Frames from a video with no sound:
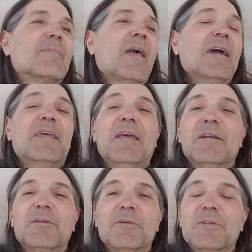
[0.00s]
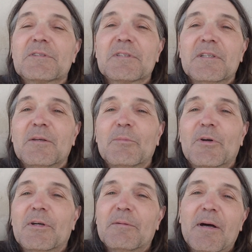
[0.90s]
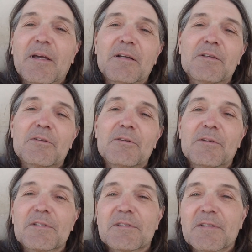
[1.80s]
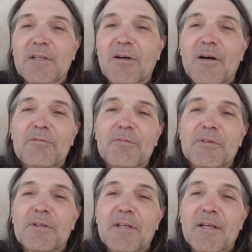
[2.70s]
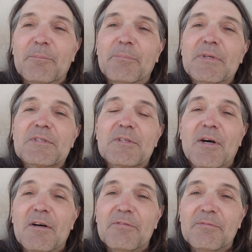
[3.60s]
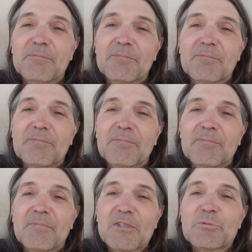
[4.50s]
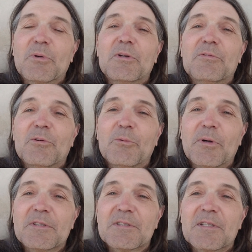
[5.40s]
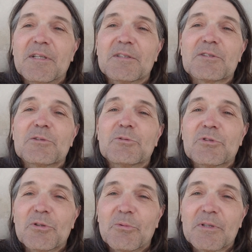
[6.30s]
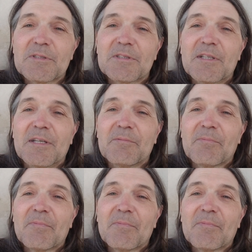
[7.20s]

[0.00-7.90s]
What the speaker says: I can't do this anymore. I'm going to turn this thing off for the day. Piss off. It's Wonderful Wednesday. It's Sushi Wednesday.